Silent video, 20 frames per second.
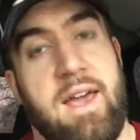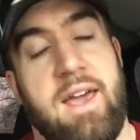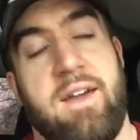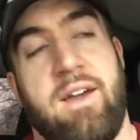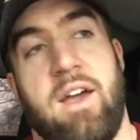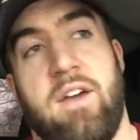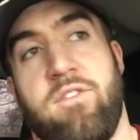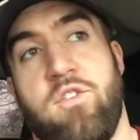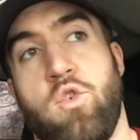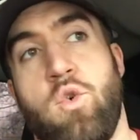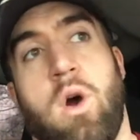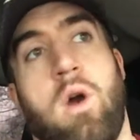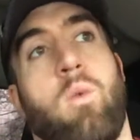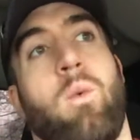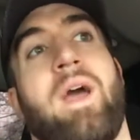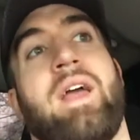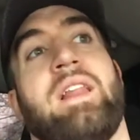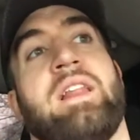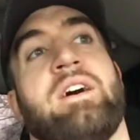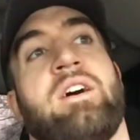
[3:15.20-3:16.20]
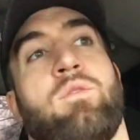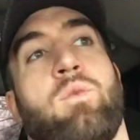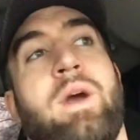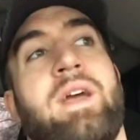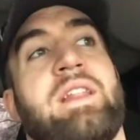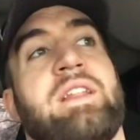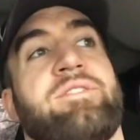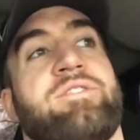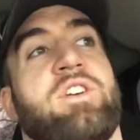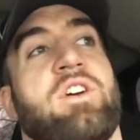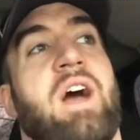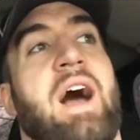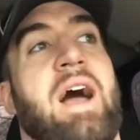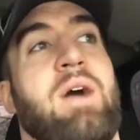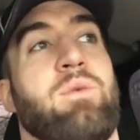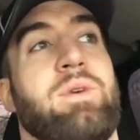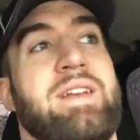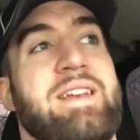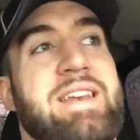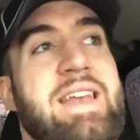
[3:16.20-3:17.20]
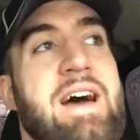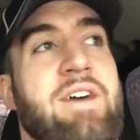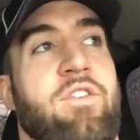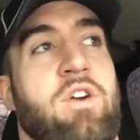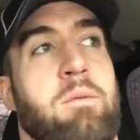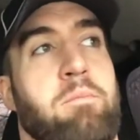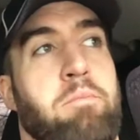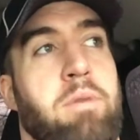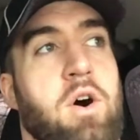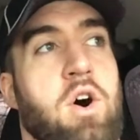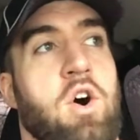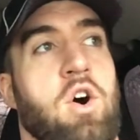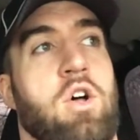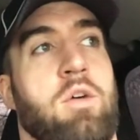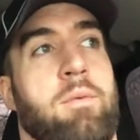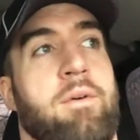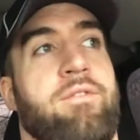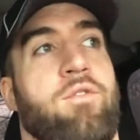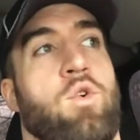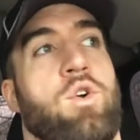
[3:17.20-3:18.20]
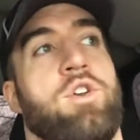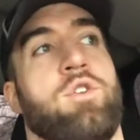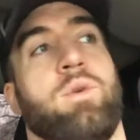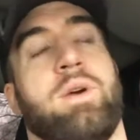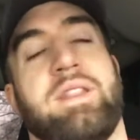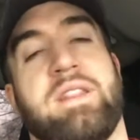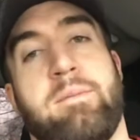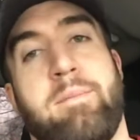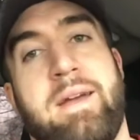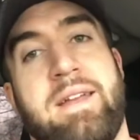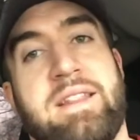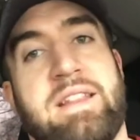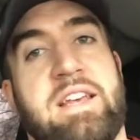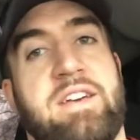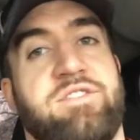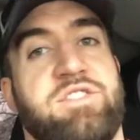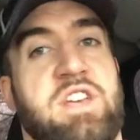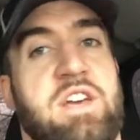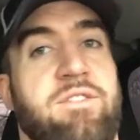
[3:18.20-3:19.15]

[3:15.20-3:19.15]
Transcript: If you are a weightlifter, I would never pull before doing the main lifts.